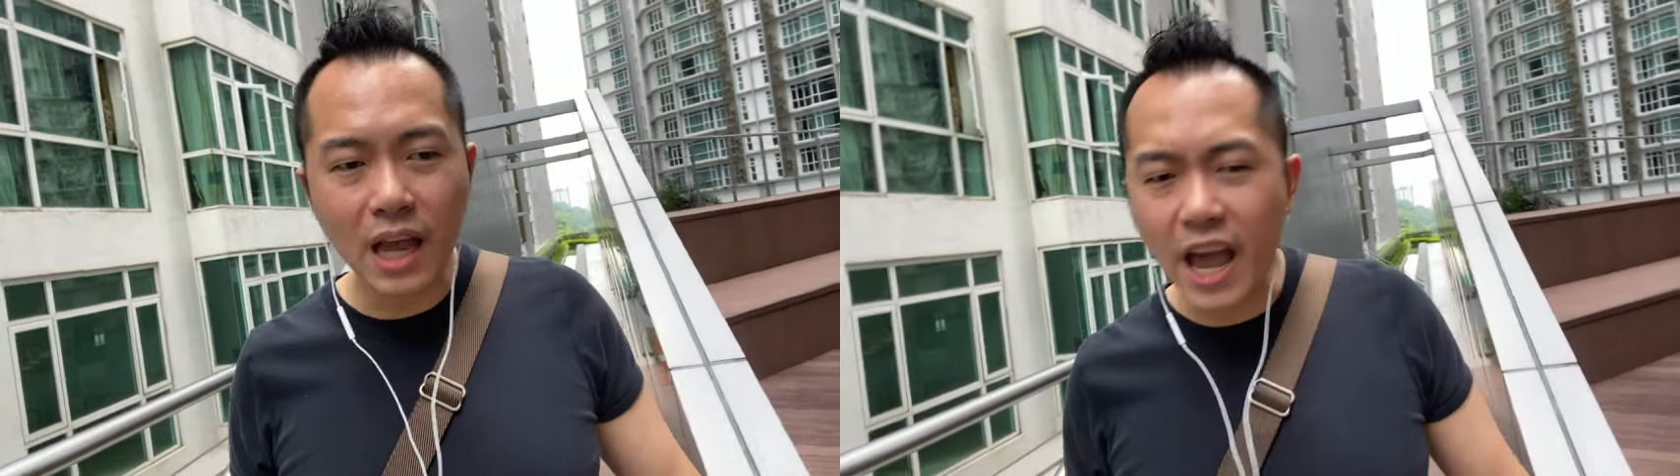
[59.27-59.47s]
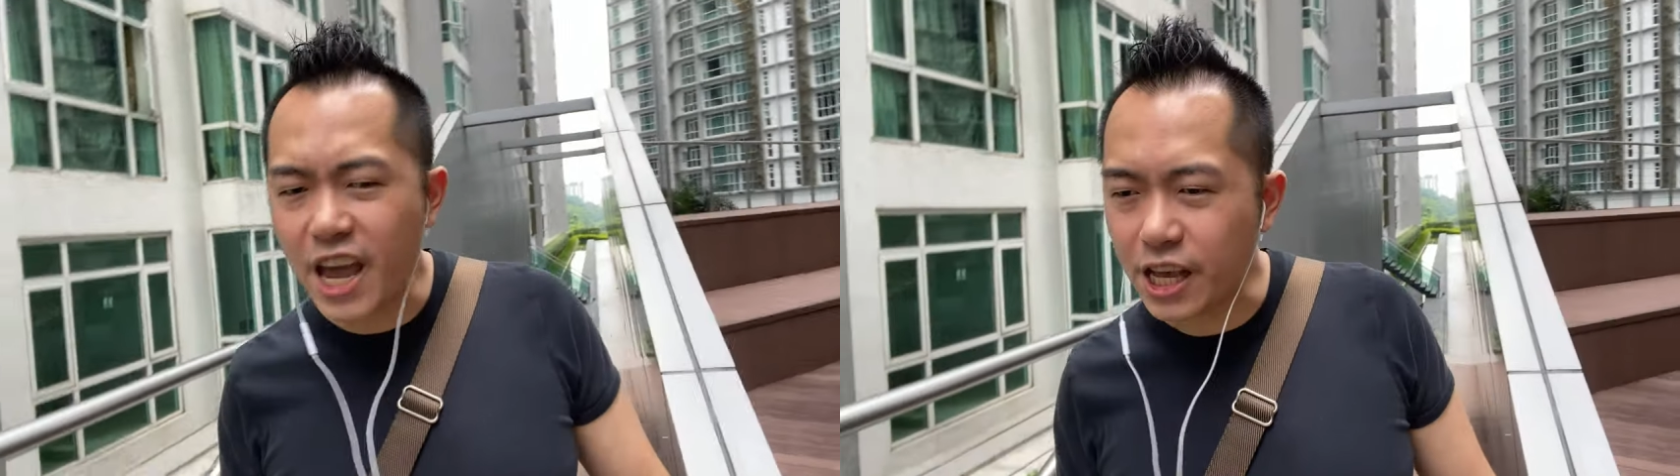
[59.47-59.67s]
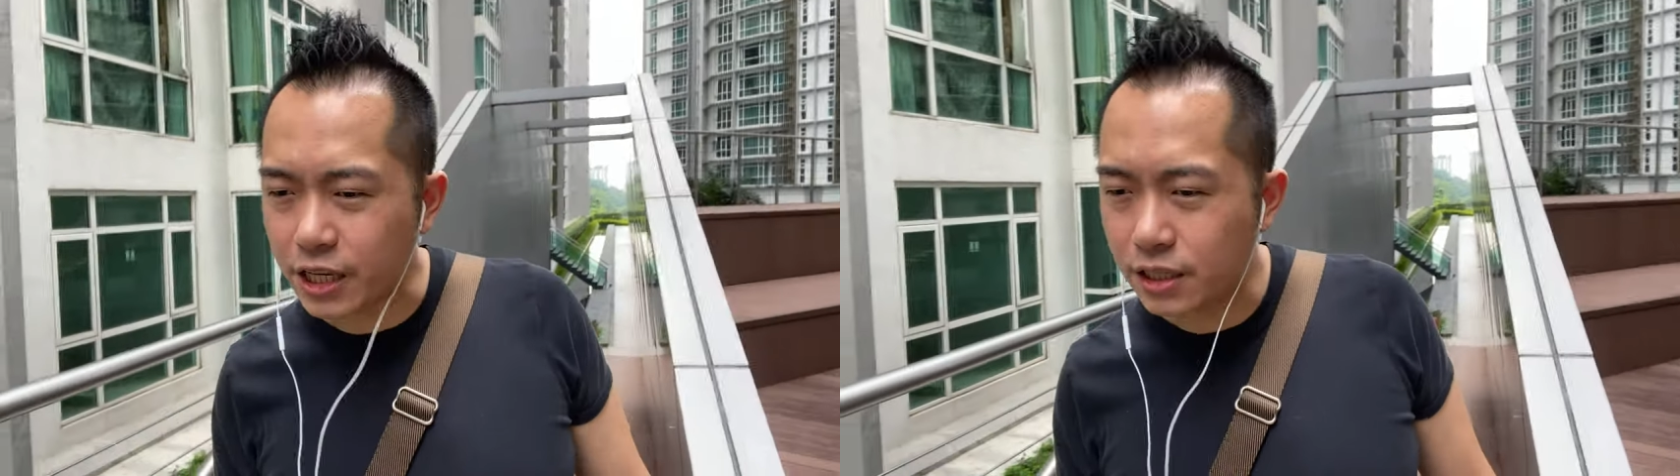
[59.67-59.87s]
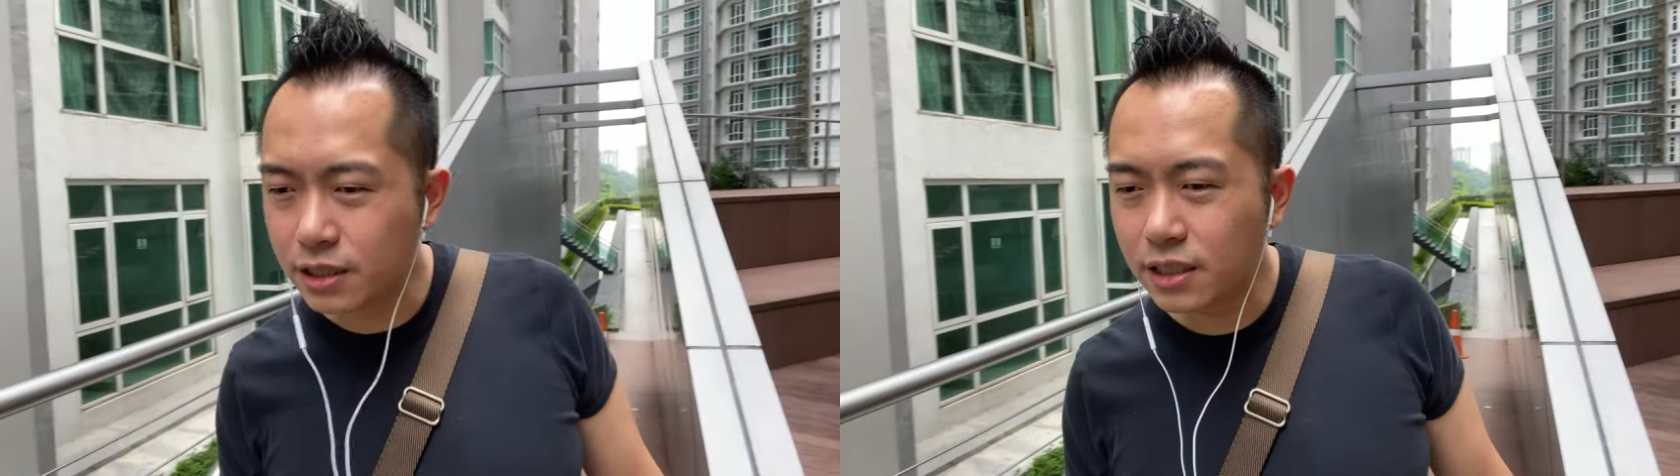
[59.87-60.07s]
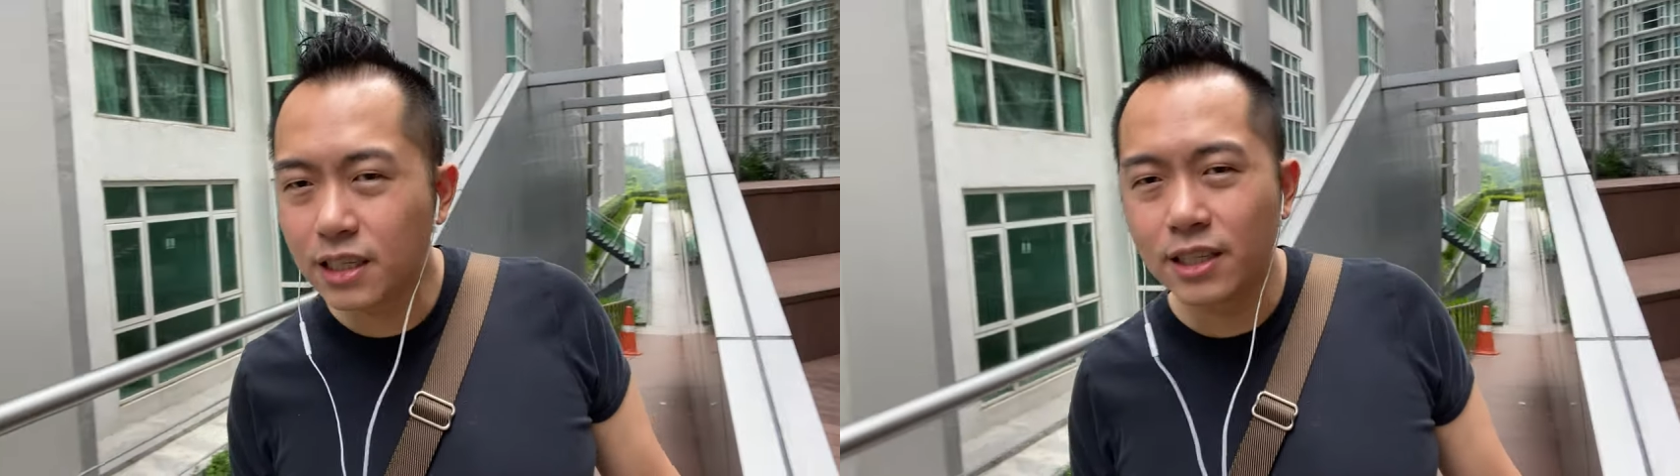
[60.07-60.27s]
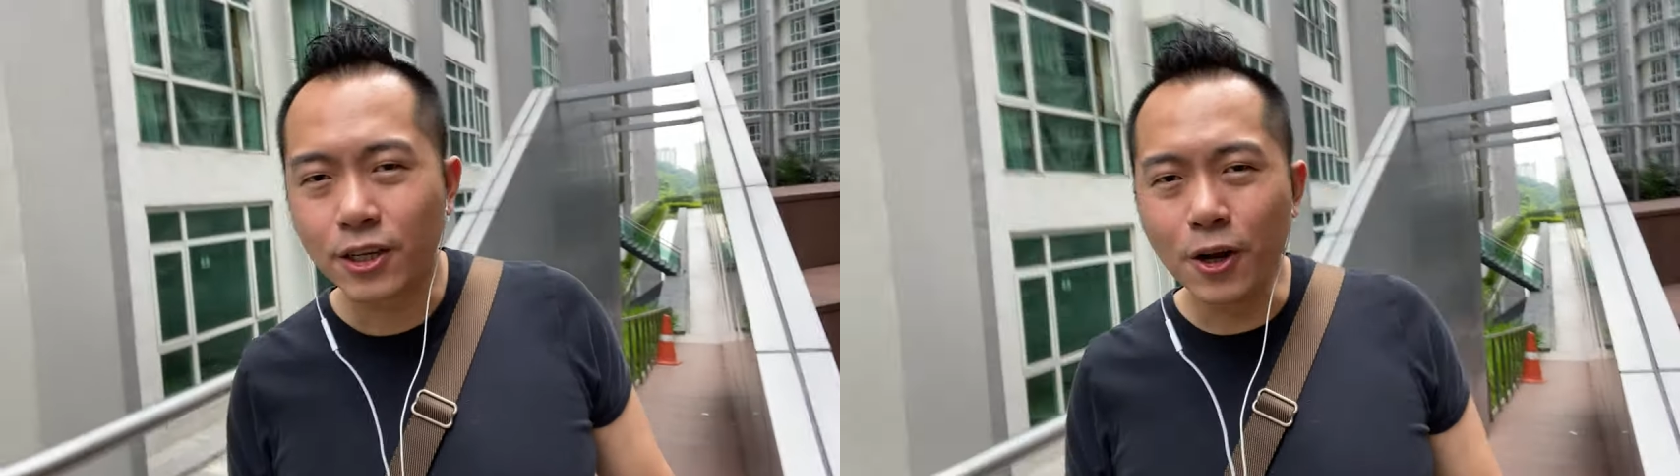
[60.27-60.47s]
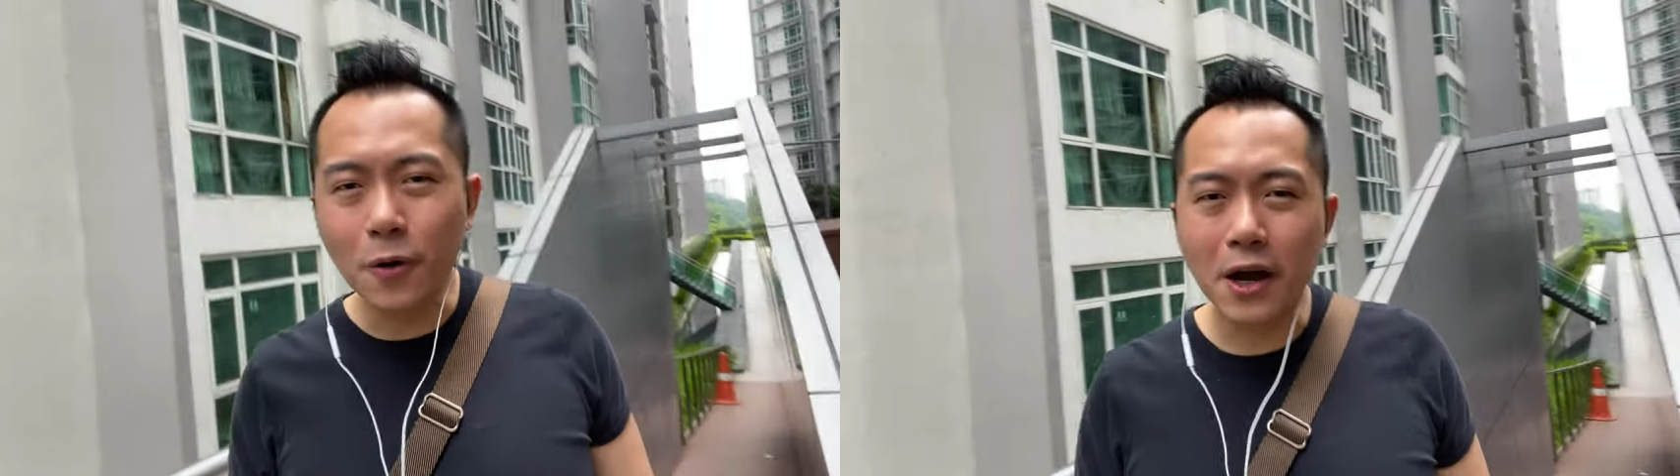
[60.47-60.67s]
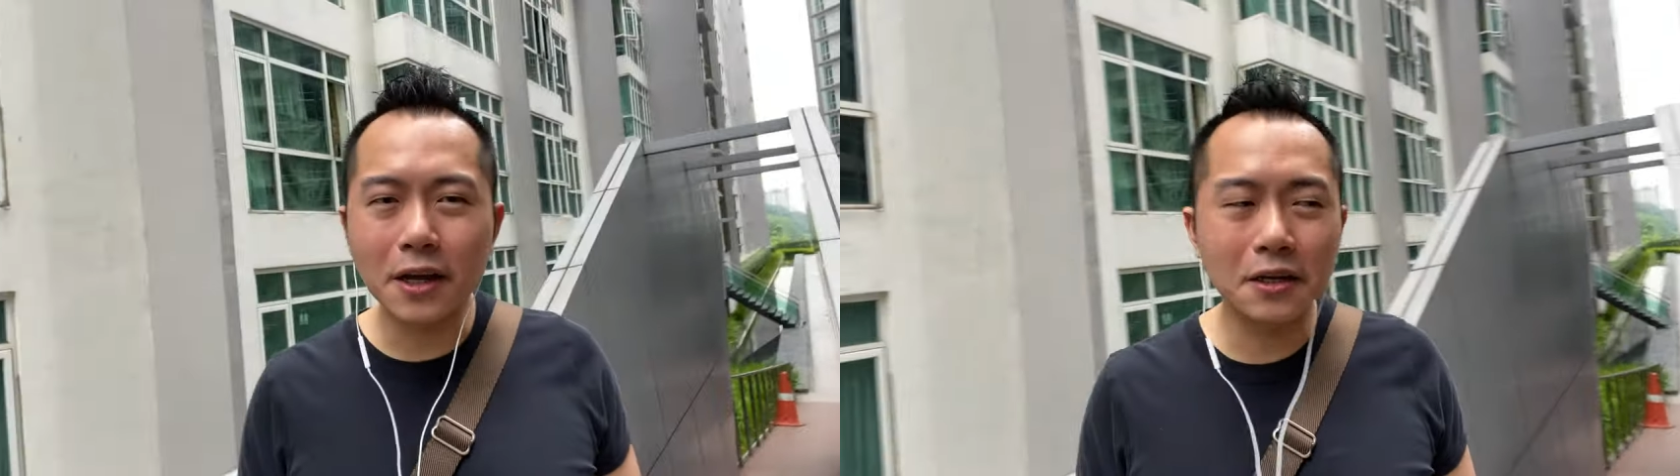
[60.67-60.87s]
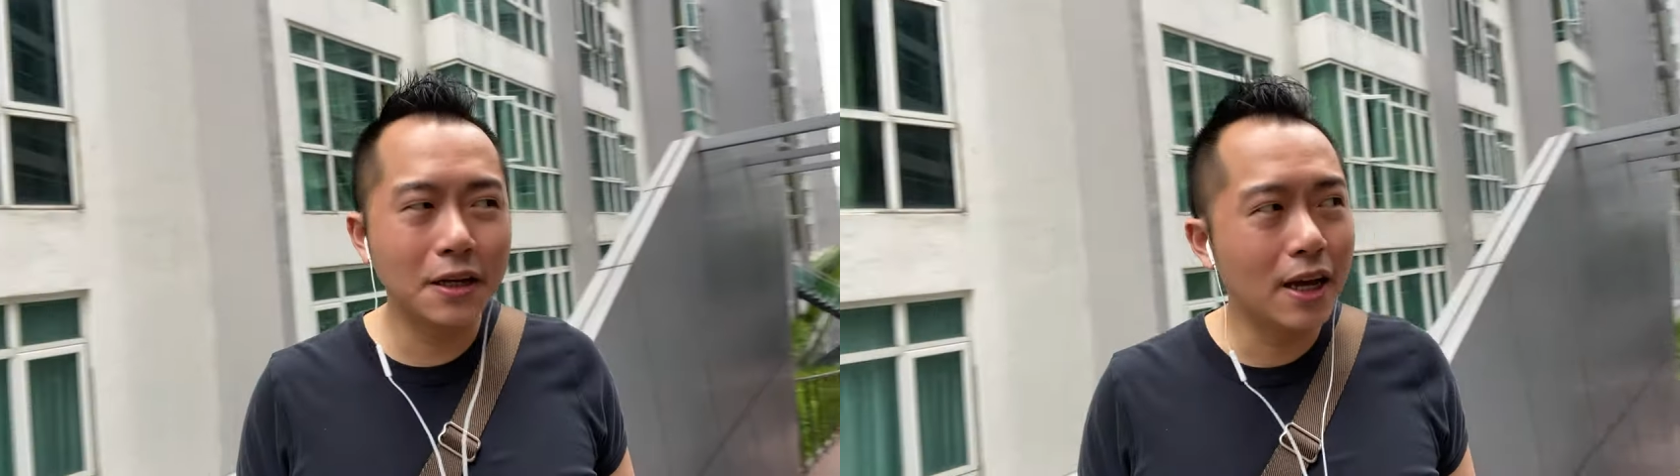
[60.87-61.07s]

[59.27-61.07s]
hey, you know what?